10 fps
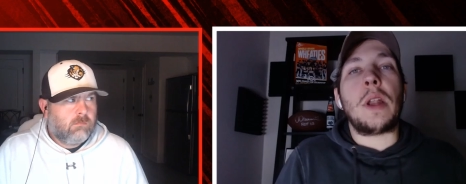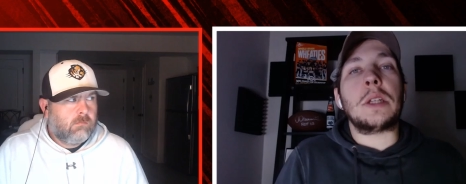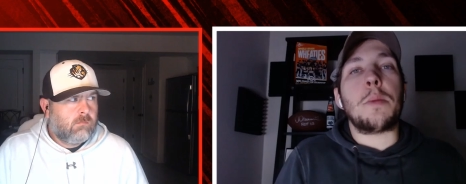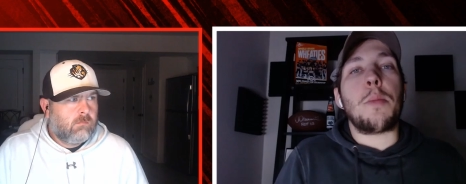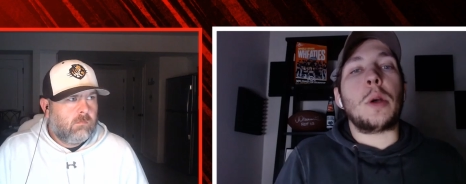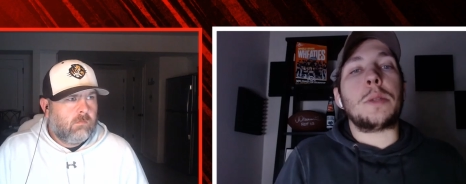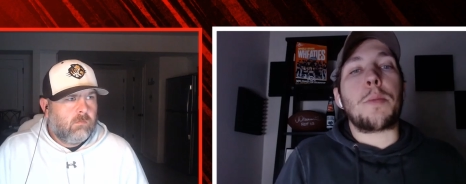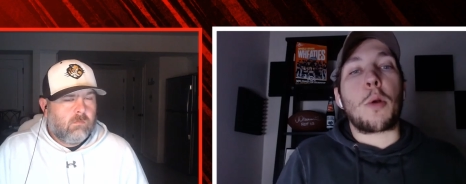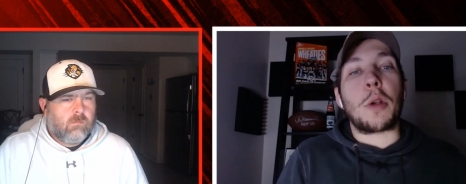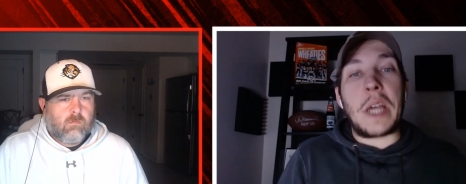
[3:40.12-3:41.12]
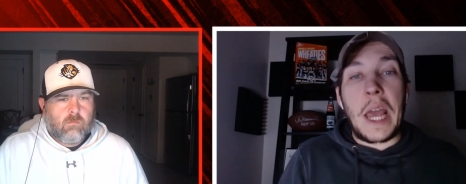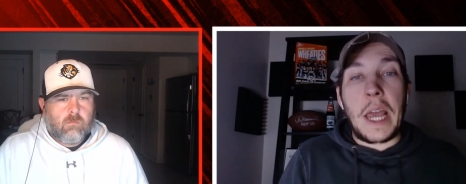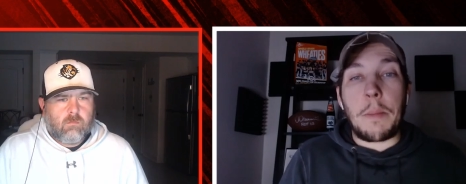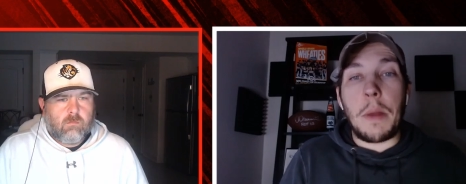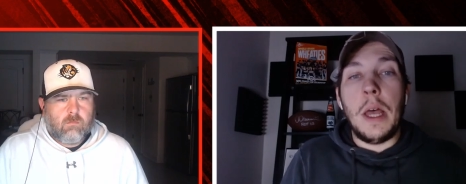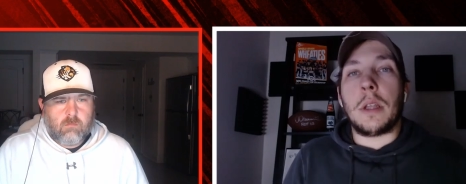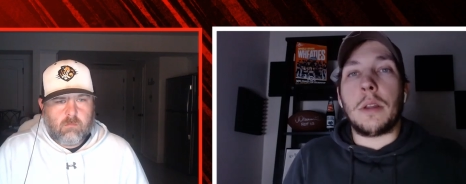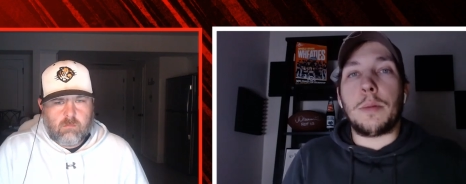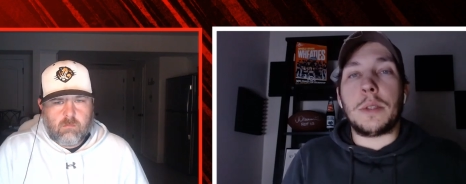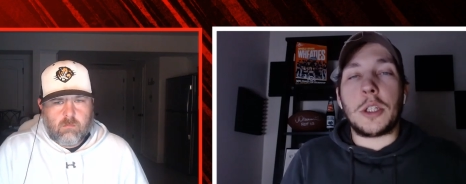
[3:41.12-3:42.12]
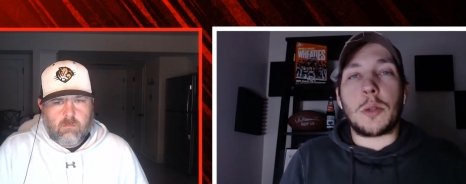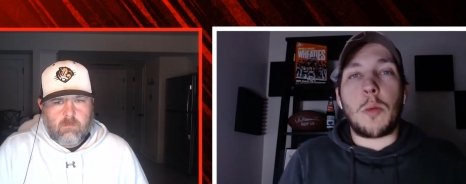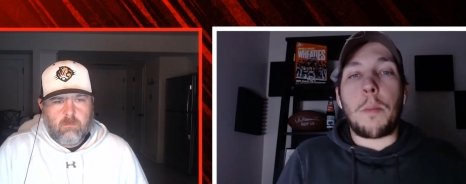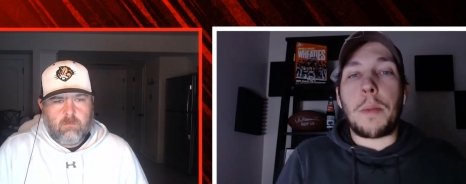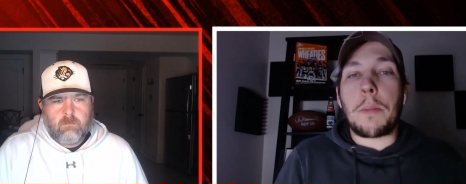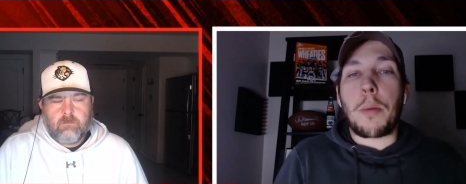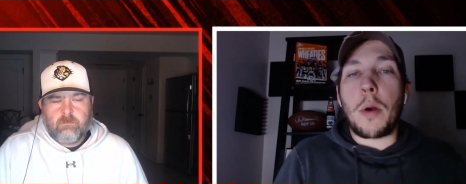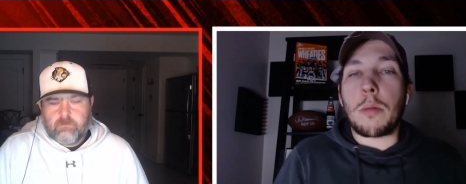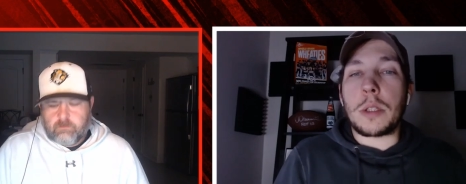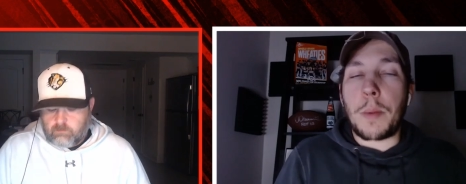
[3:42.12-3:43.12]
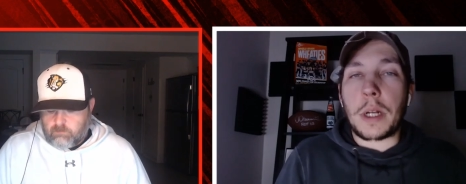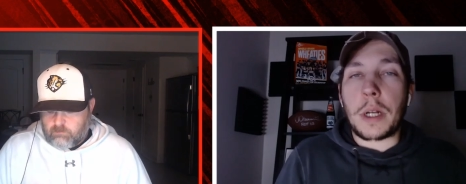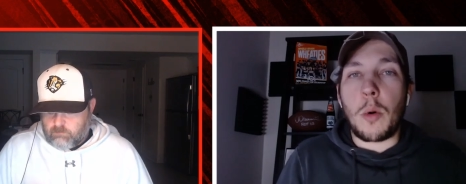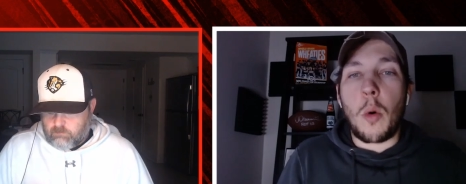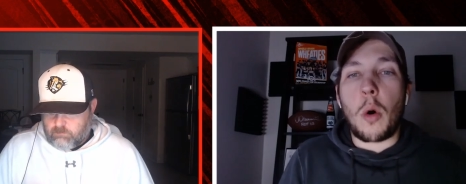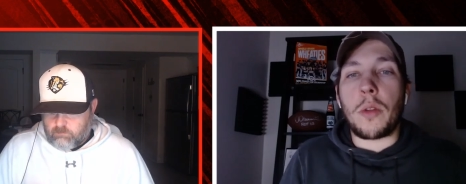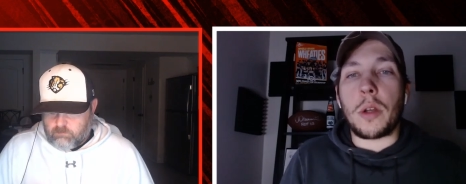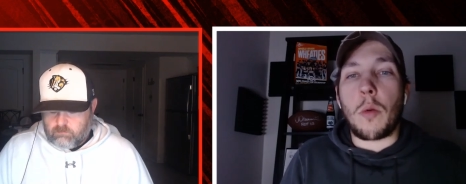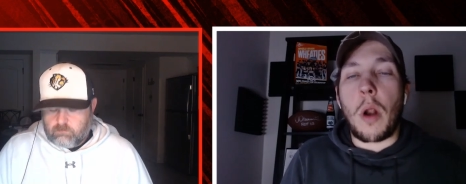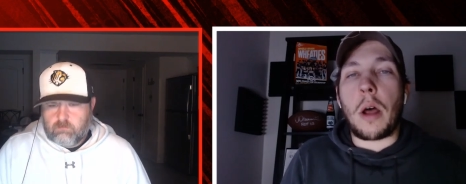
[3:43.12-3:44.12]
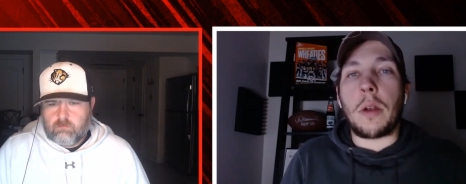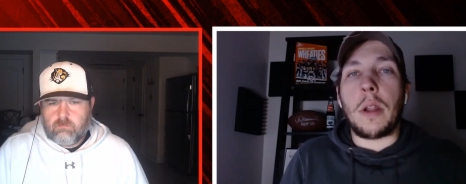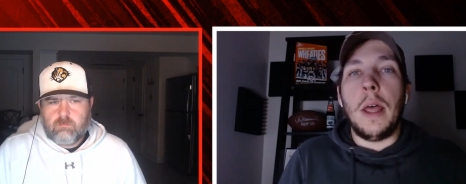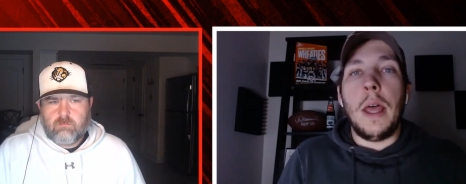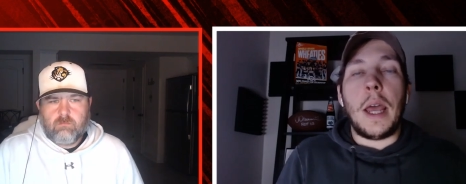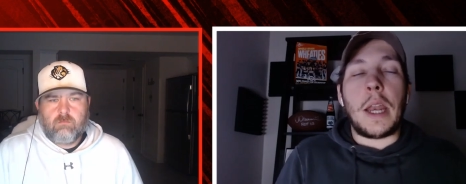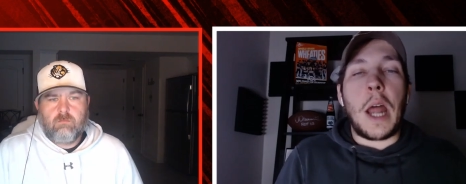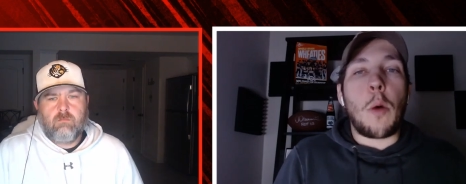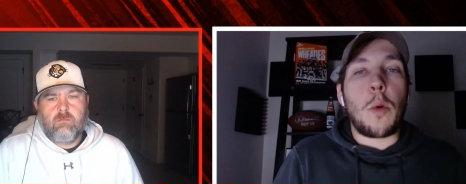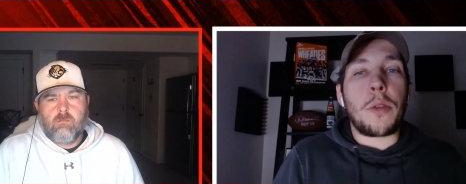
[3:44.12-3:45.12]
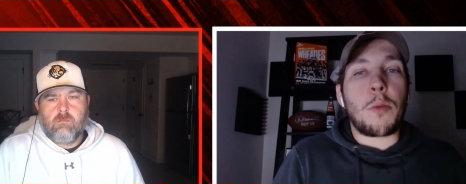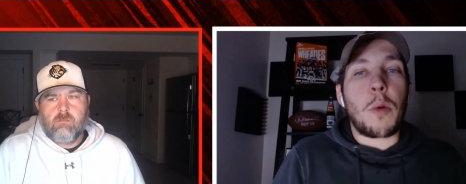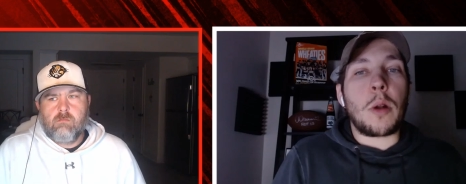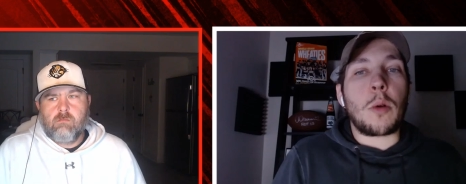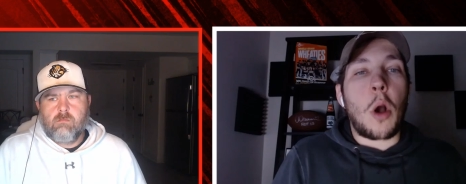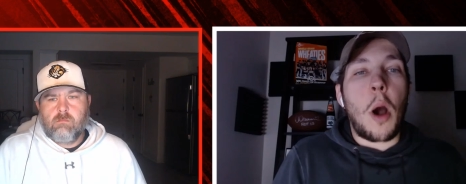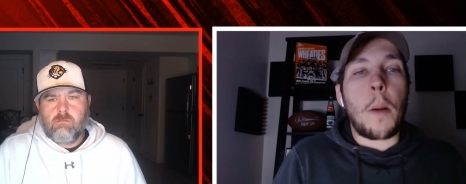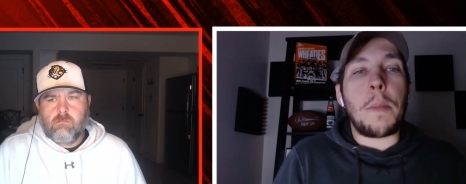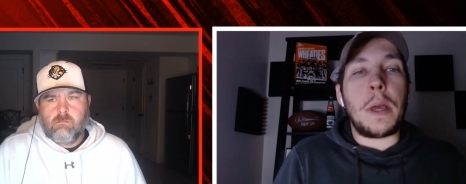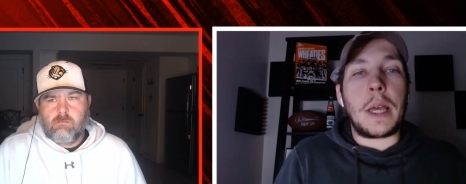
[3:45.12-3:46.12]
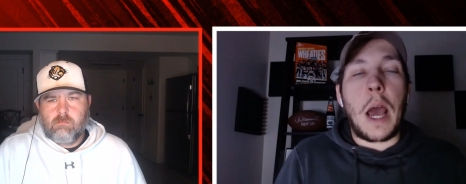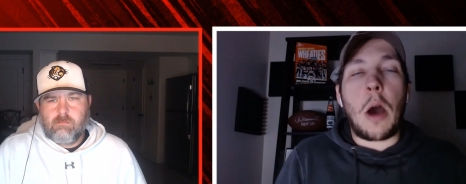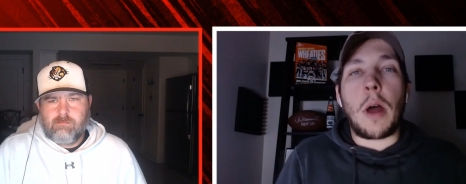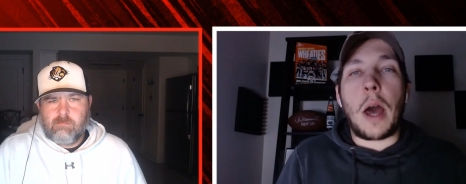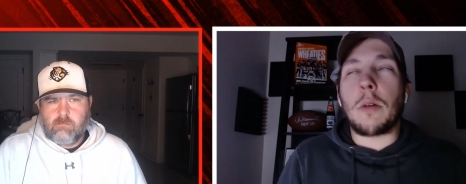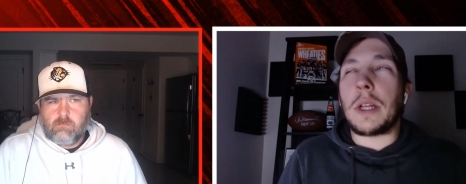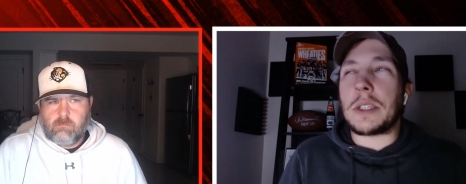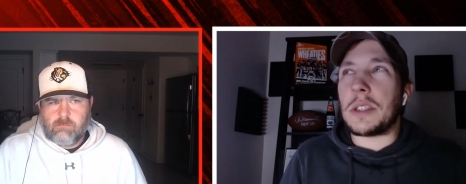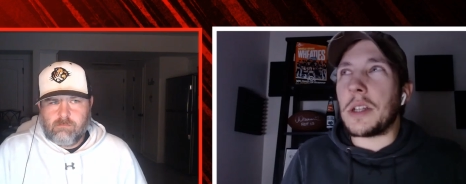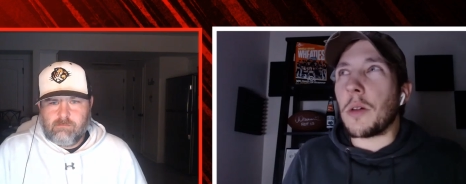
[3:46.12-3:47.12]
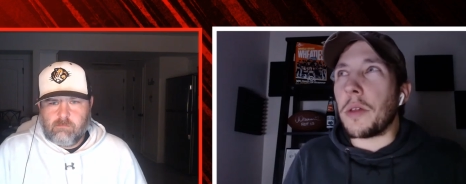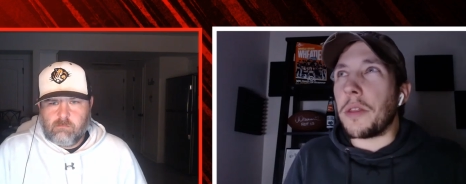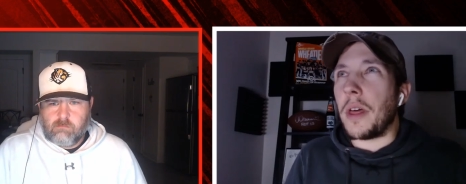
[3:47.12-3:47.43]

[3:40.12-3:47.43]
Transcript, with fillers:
Speaker 1: fantasy points per game to the position while being pretty respectable on the ground. And now with Randall Cobb being out, I don't necessarily